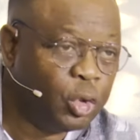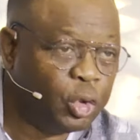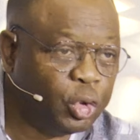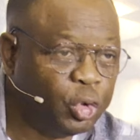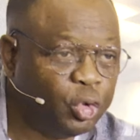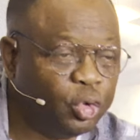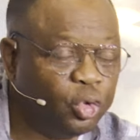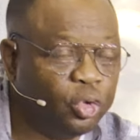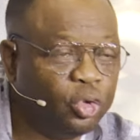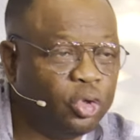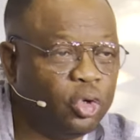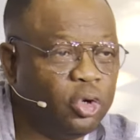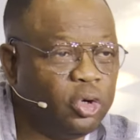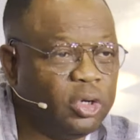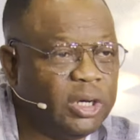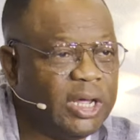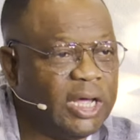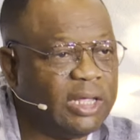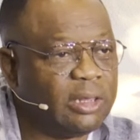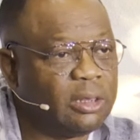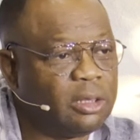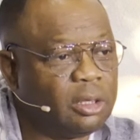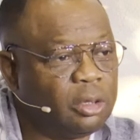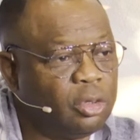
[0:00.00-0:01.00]
Do you know
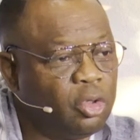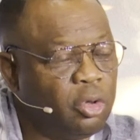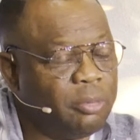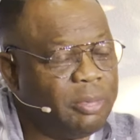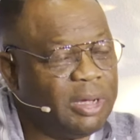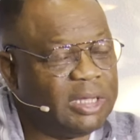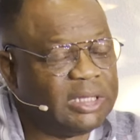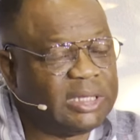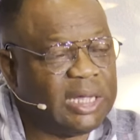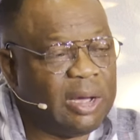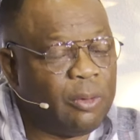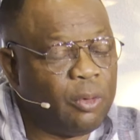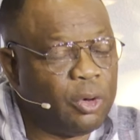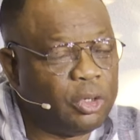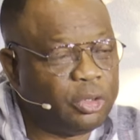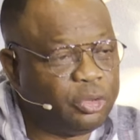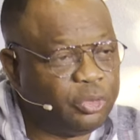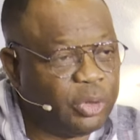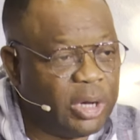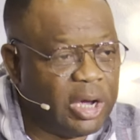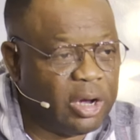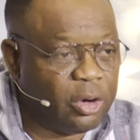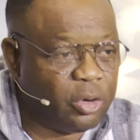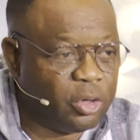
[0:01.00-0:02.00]
that no matter
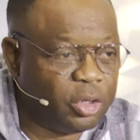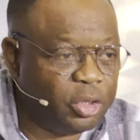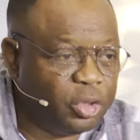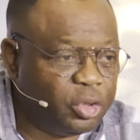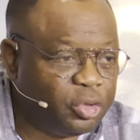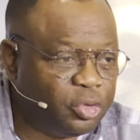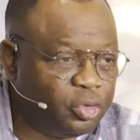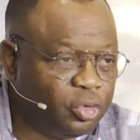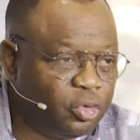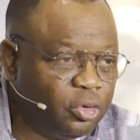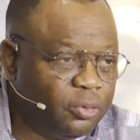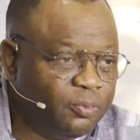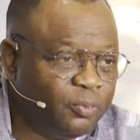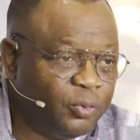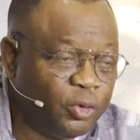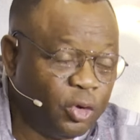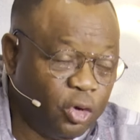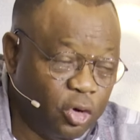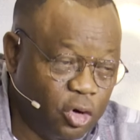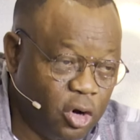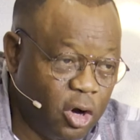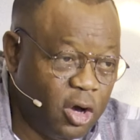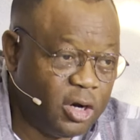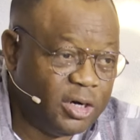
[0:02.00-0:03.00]
what you are going through,
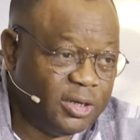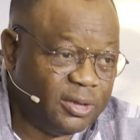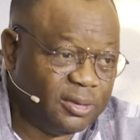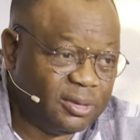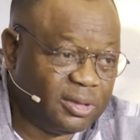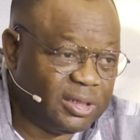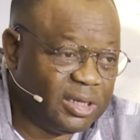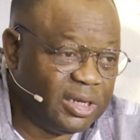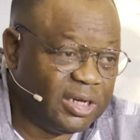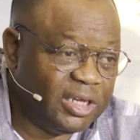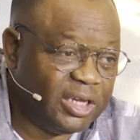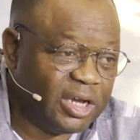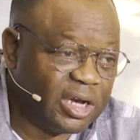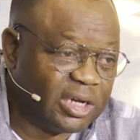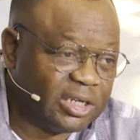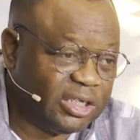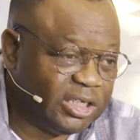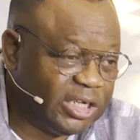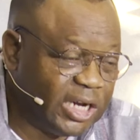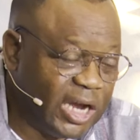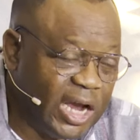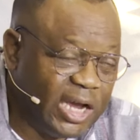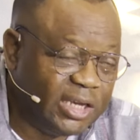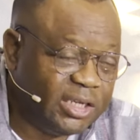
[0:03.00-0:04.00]
God is still in
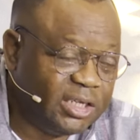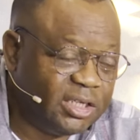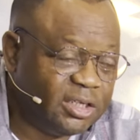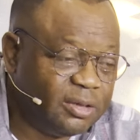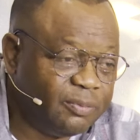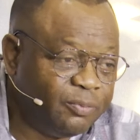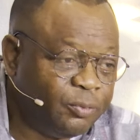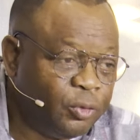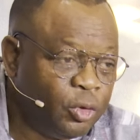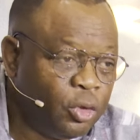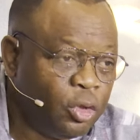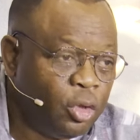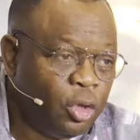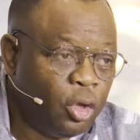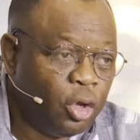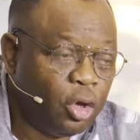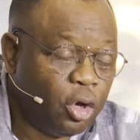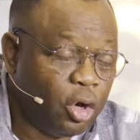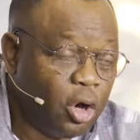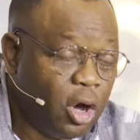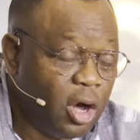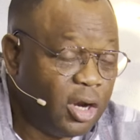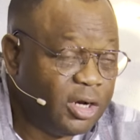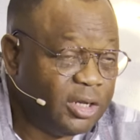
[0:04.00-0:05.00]
charge?
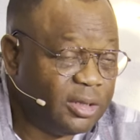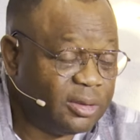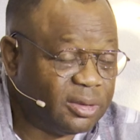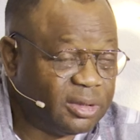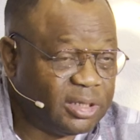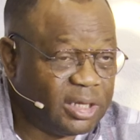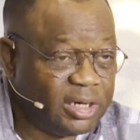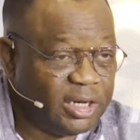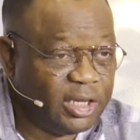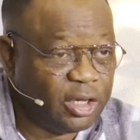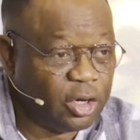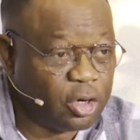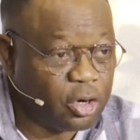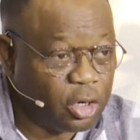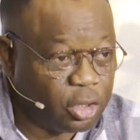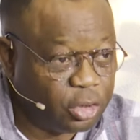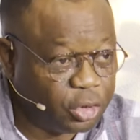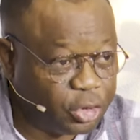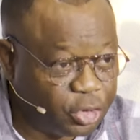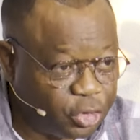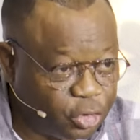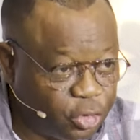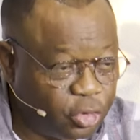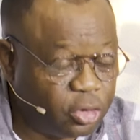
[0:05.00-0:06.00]
God is still in
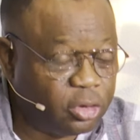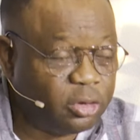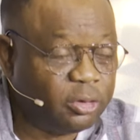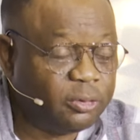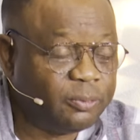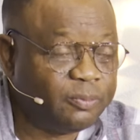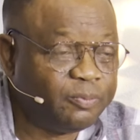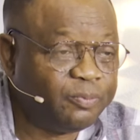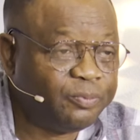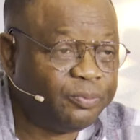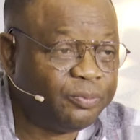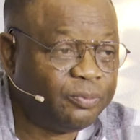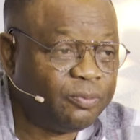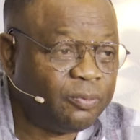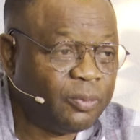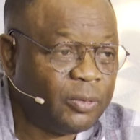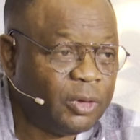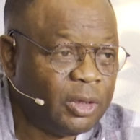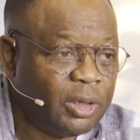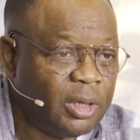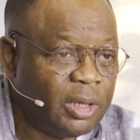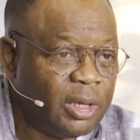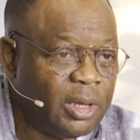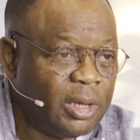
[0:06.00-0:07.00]
control?
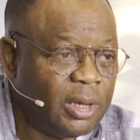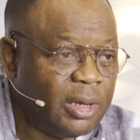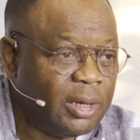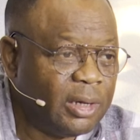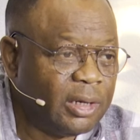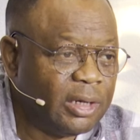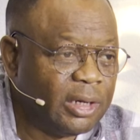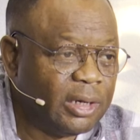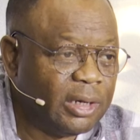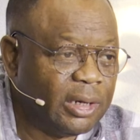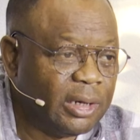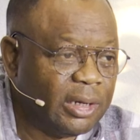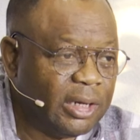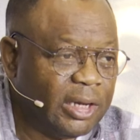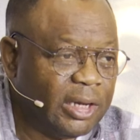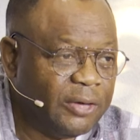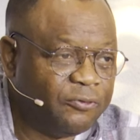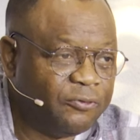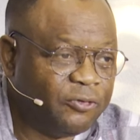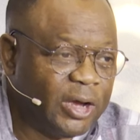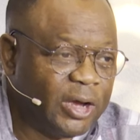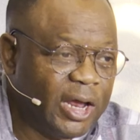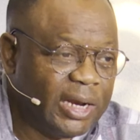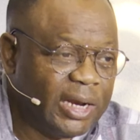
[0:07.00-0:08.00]

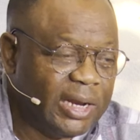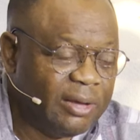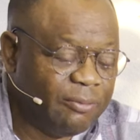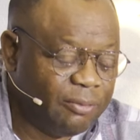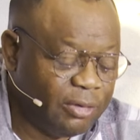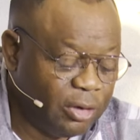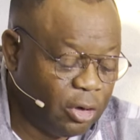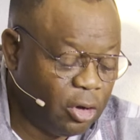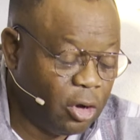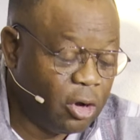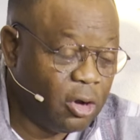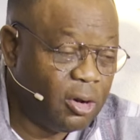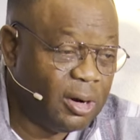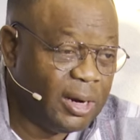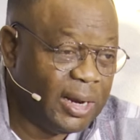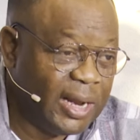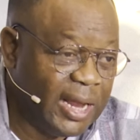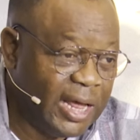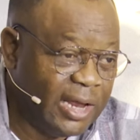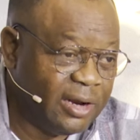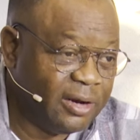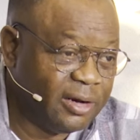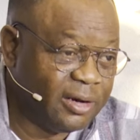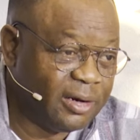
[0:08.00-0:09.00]
if you are living on
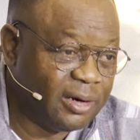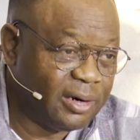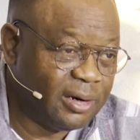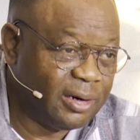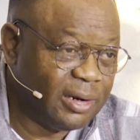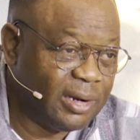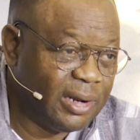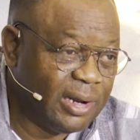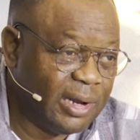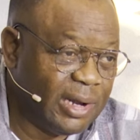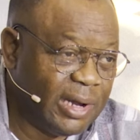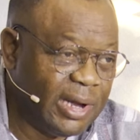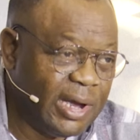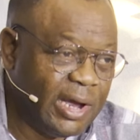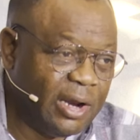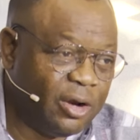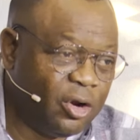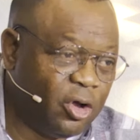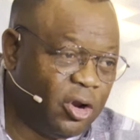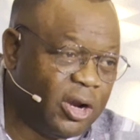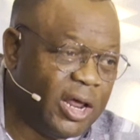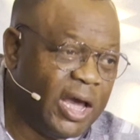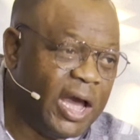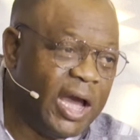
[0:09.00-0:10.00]
land
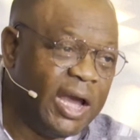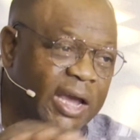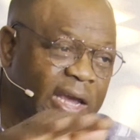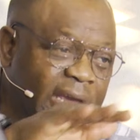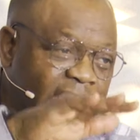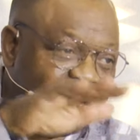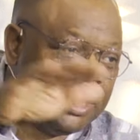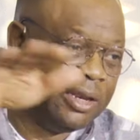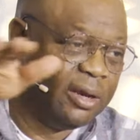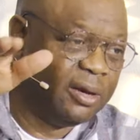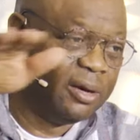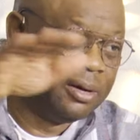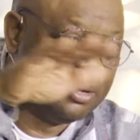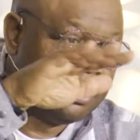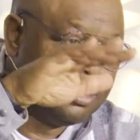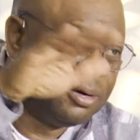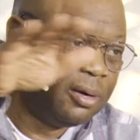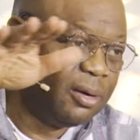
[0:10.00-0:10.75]
and not hanging,